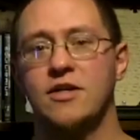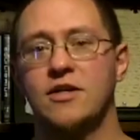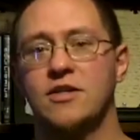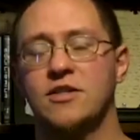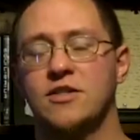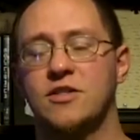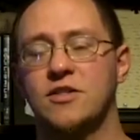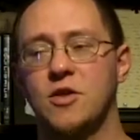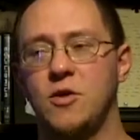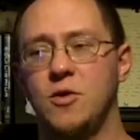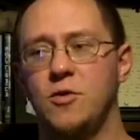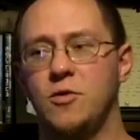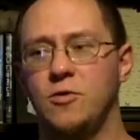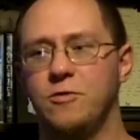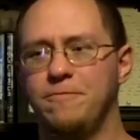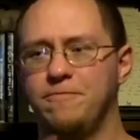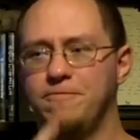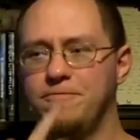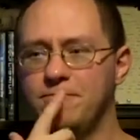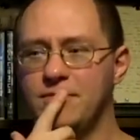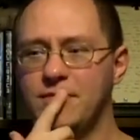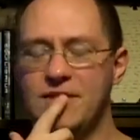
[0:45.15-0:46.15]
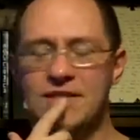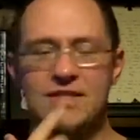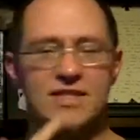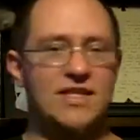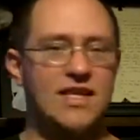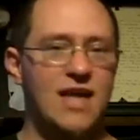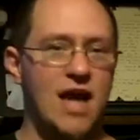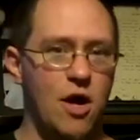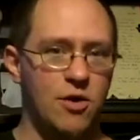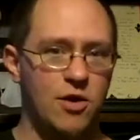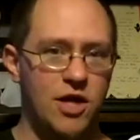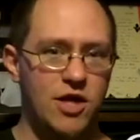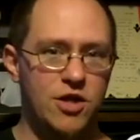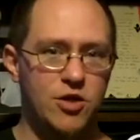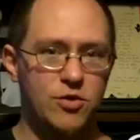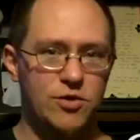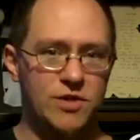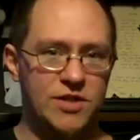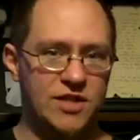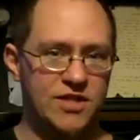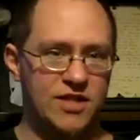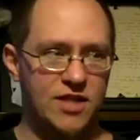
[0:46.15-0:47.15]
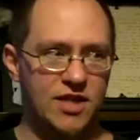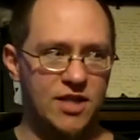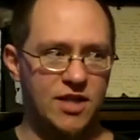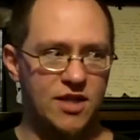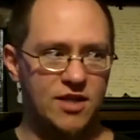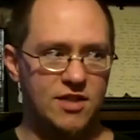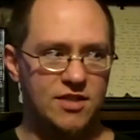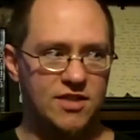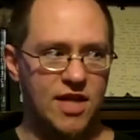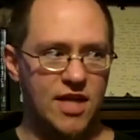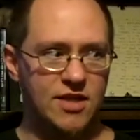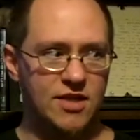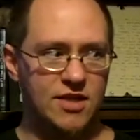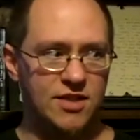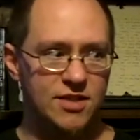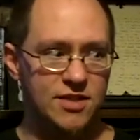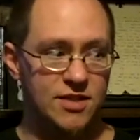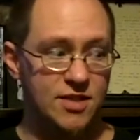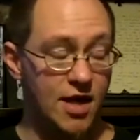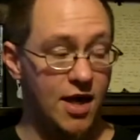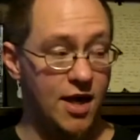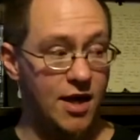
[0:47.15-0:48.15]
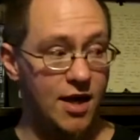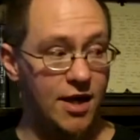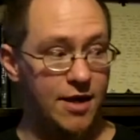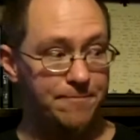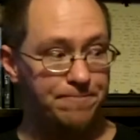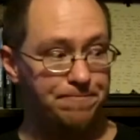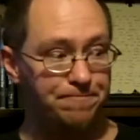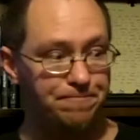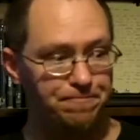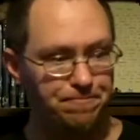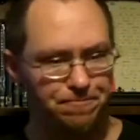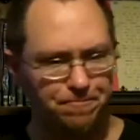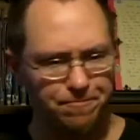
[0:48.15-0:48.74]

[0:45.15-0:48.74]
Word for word: So, let's see, how can I use this in a sentence? Um,